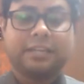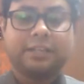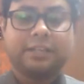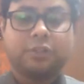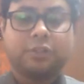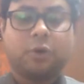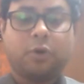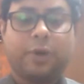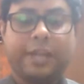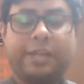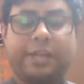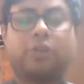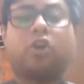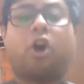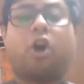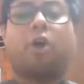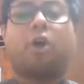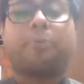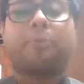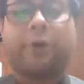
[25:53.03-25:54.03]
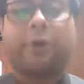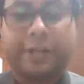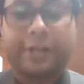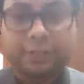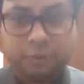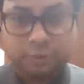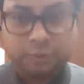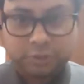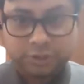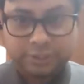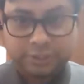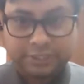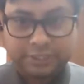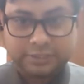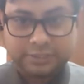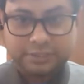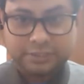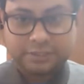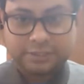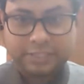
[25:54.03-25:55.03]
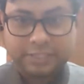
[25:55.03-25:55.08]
incorporate those changes?